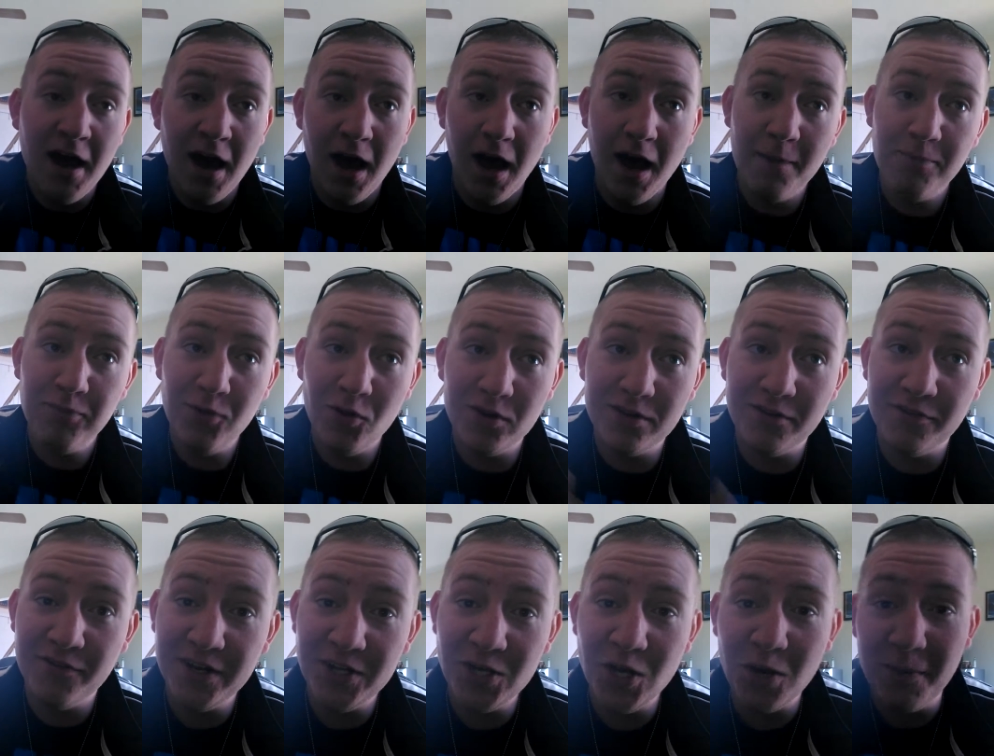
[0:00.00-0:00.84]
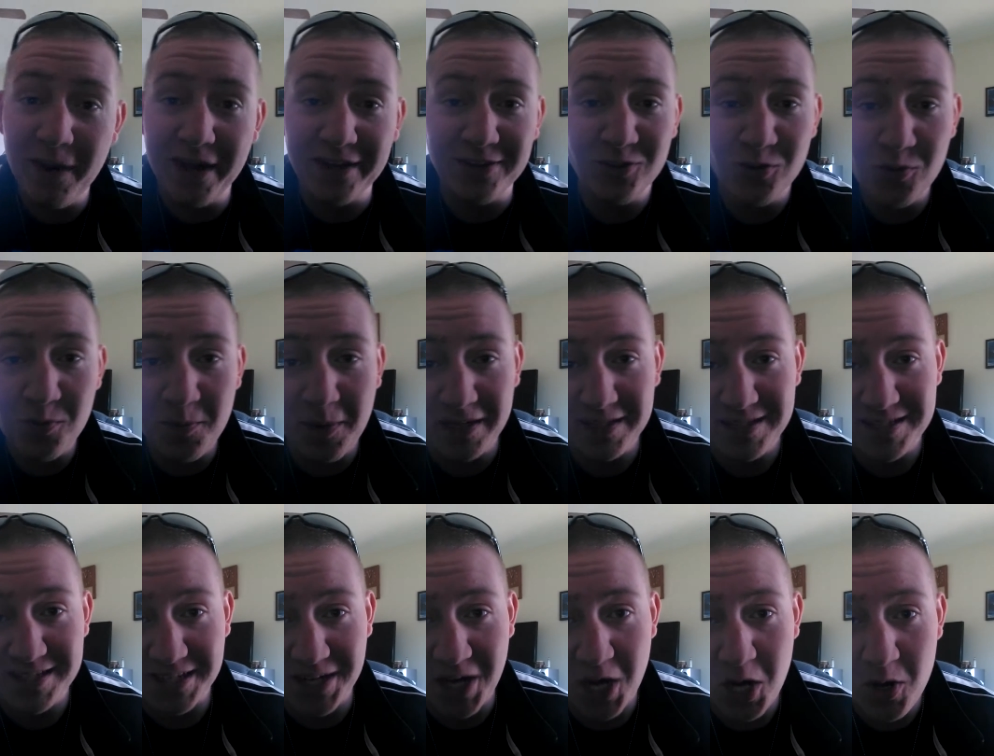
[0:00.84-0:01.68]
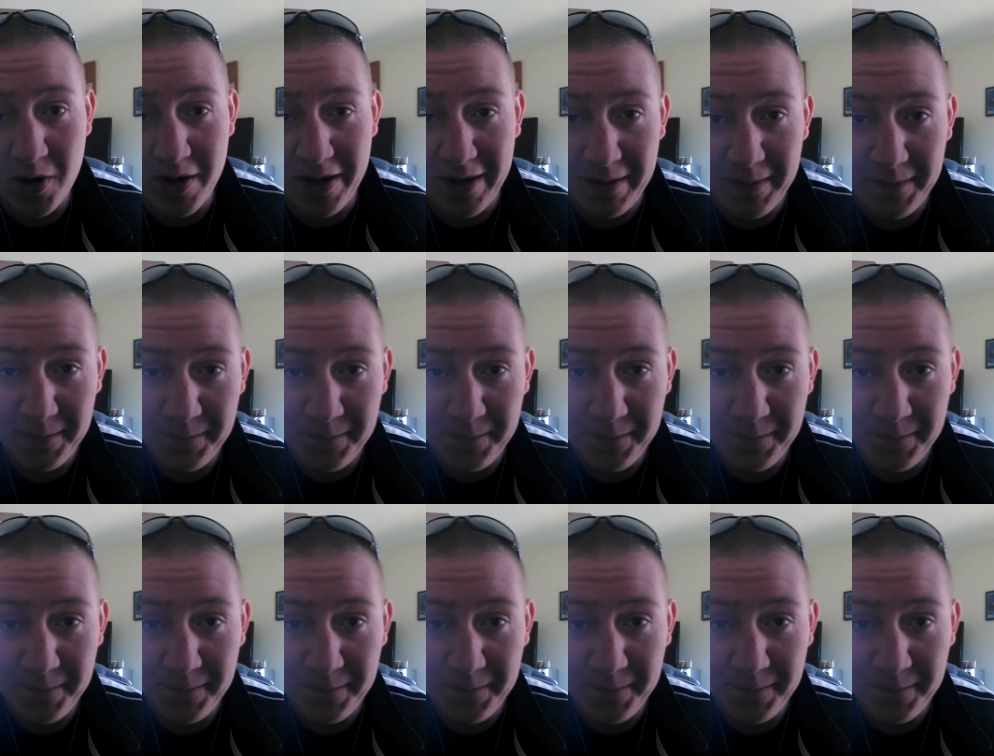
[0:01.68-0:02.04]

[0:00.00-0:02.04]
I uploaded a video about two months ago